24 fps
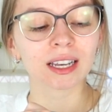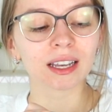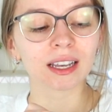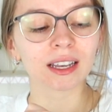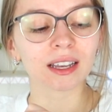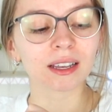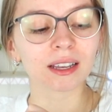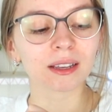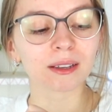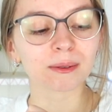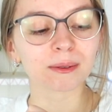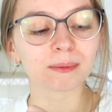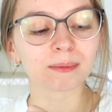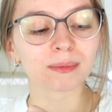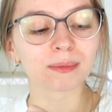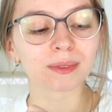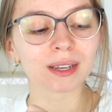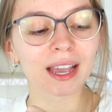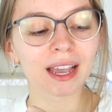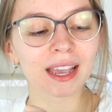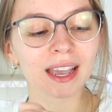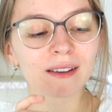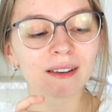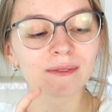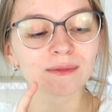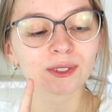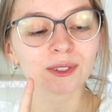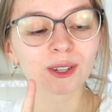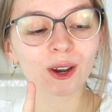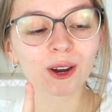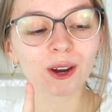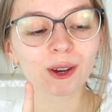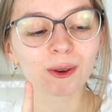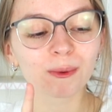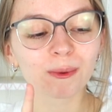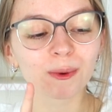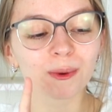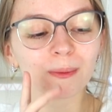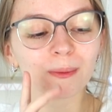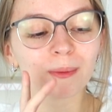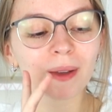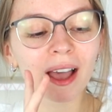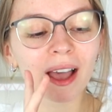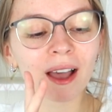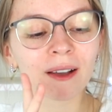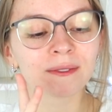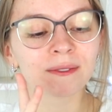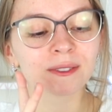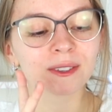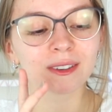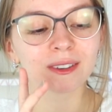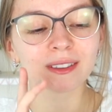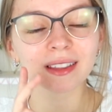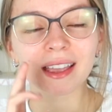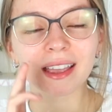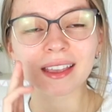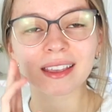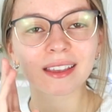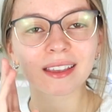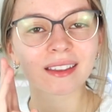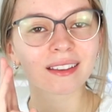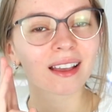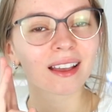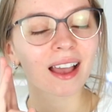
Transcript: I have Darkroom, Afterlight,